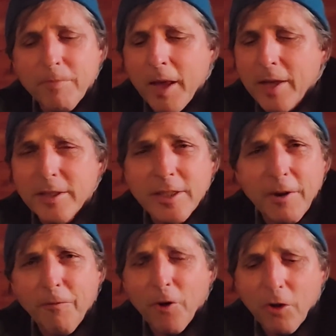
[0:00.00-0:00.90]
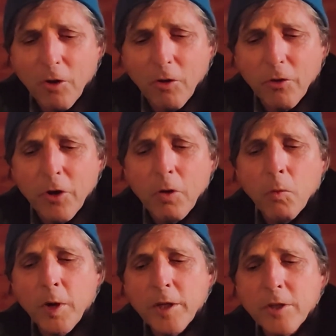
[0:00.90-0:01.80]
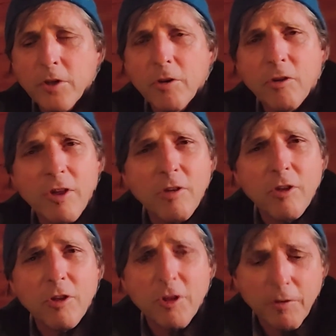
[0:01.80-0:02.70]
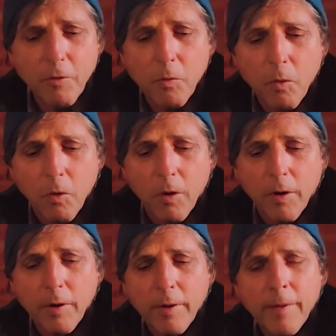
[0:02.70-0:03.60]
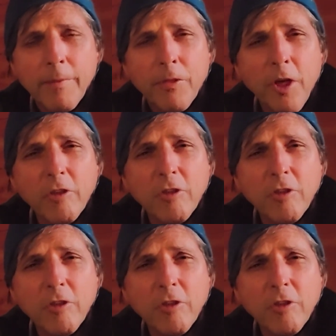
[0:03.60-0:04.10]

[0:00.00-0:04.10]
and difficult winter since the Civil War, let's